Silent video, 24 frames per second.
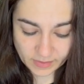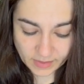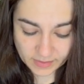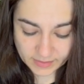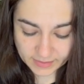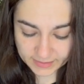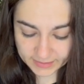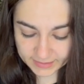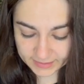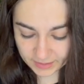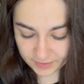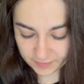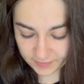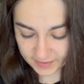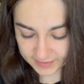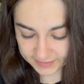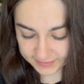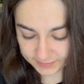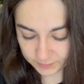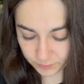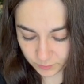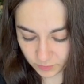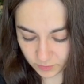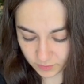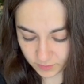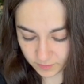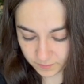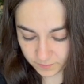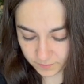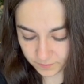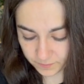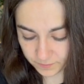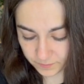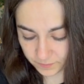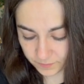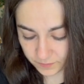So that's what
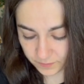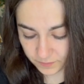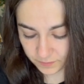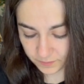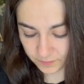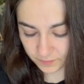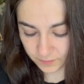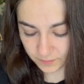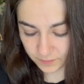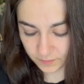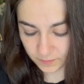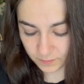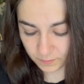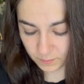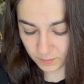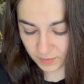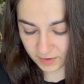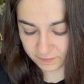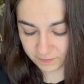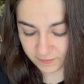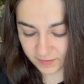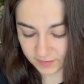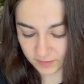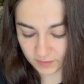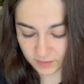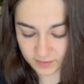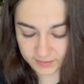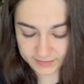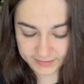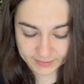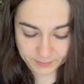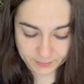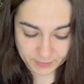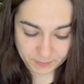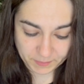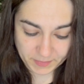my final
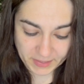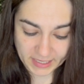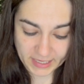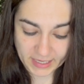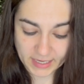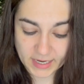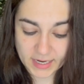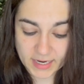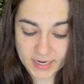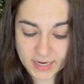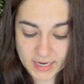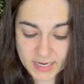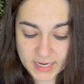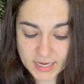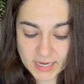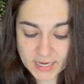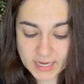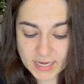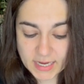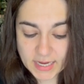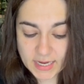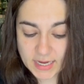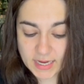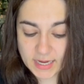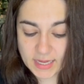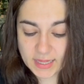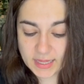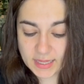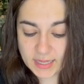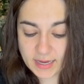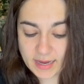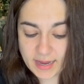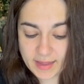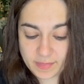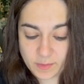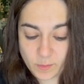answer would be.
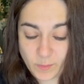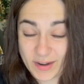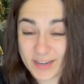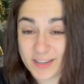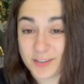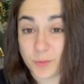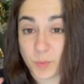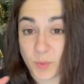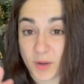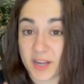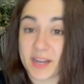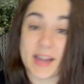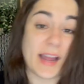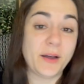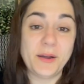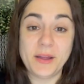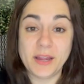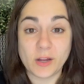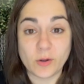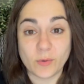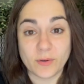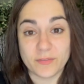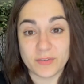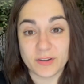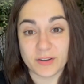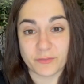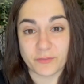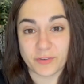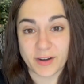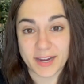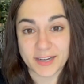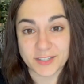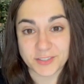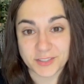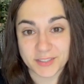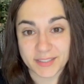And the way to work out equivalent
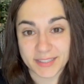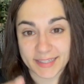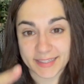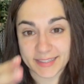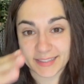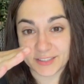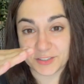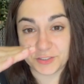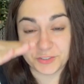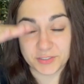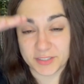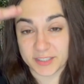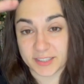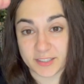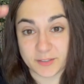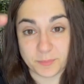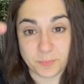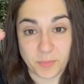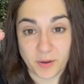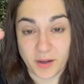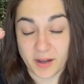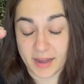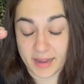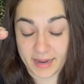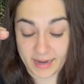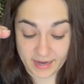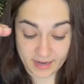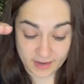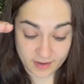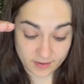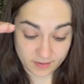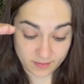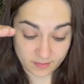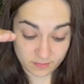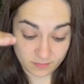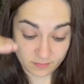fractions is just by
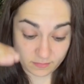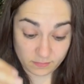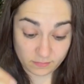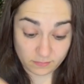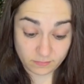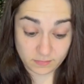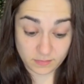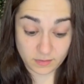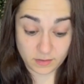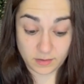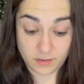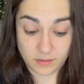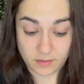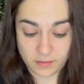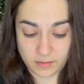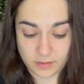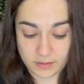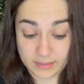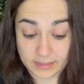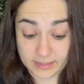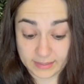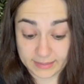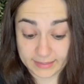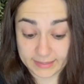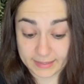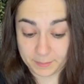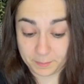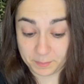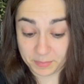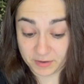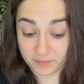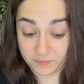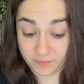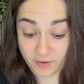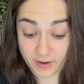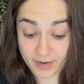
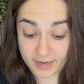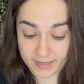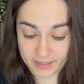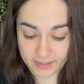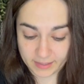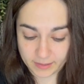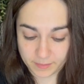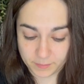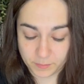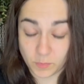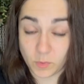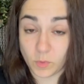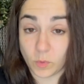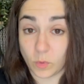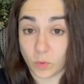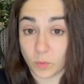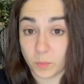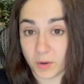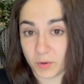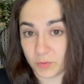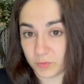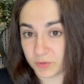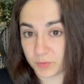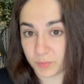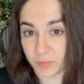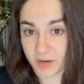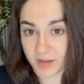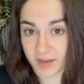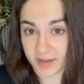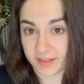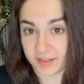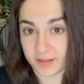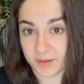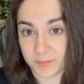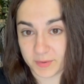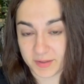simplifying them or
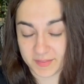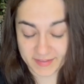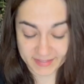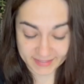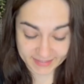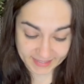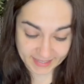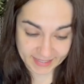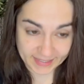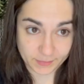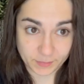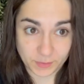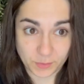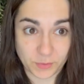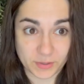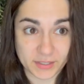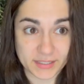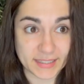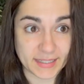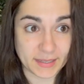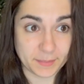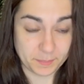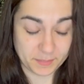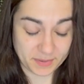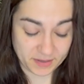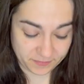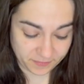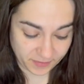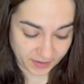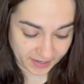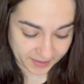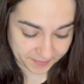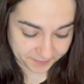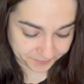multiplying them. In this case, we want to simplify.